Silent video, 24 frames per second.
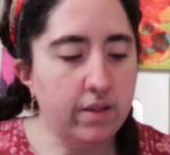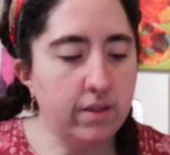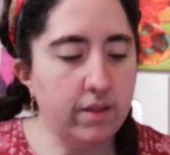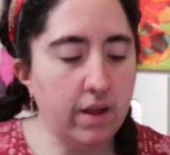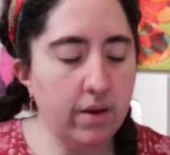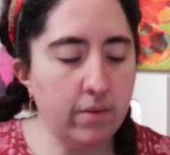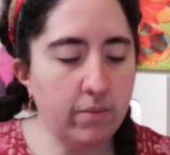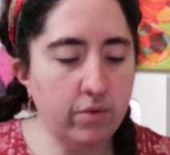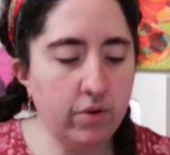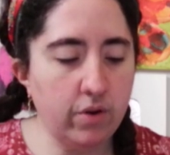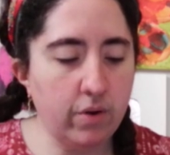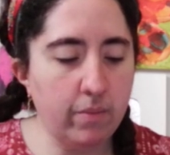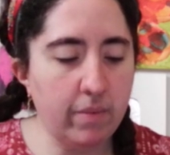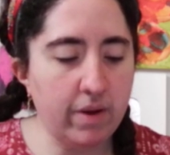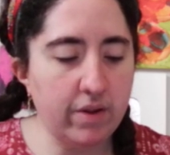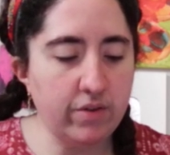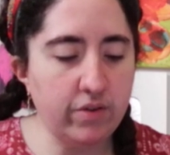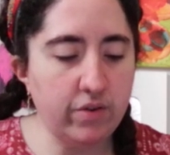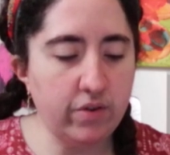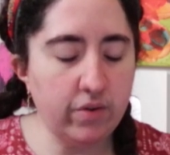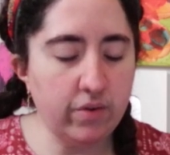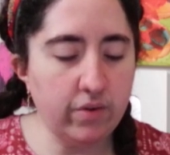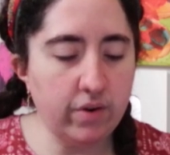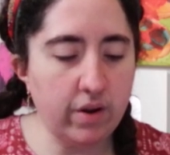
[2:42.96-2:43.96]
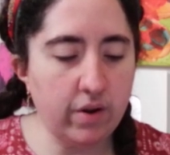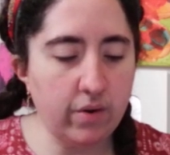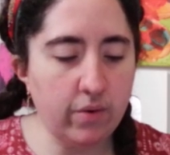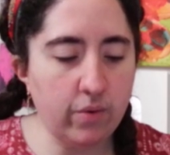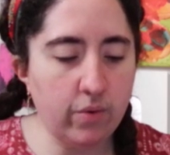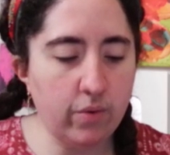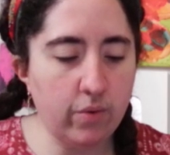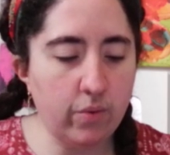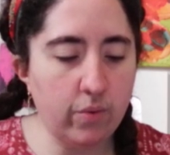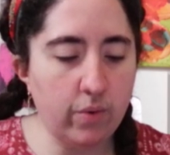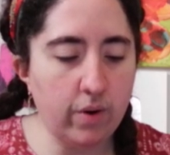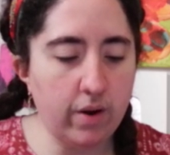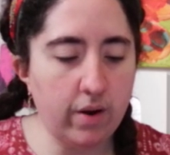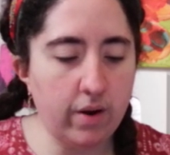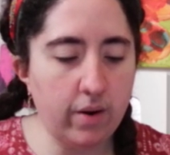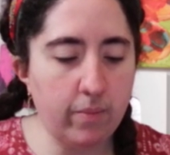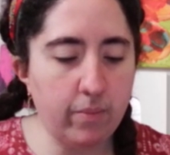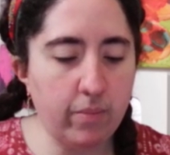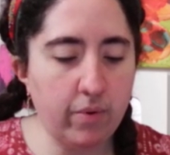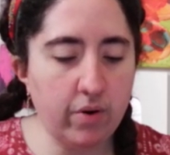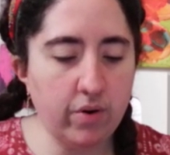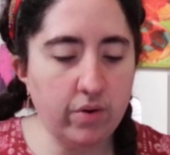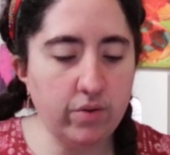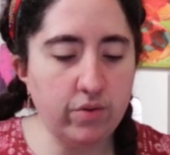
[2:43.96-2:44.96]
The women children who
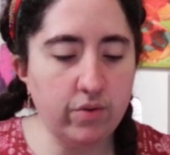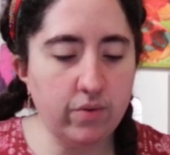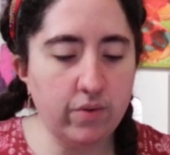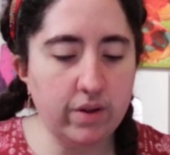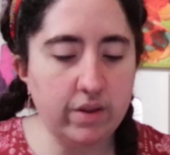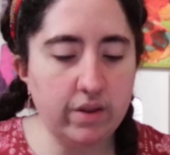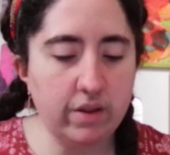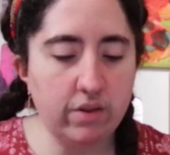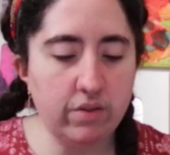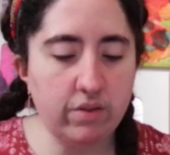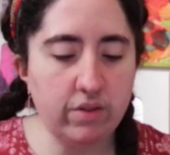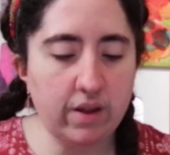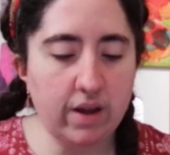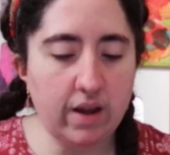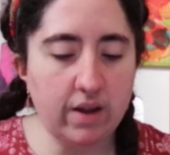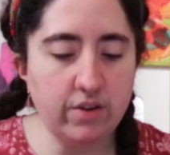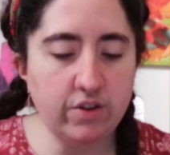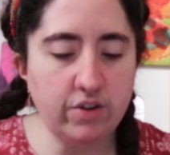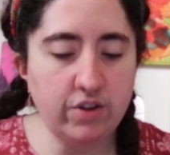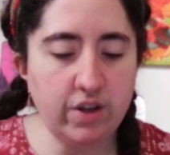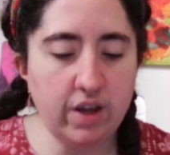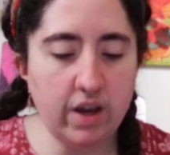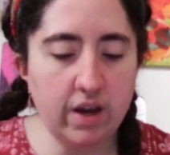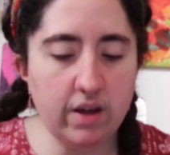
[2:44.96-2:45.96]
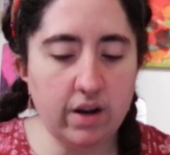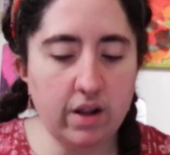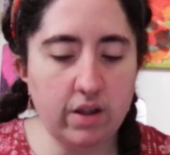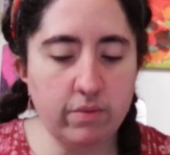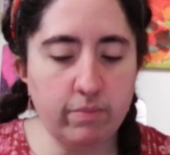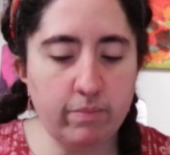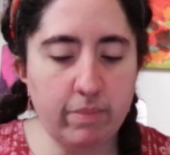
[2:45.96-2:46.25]
were born during this time shared a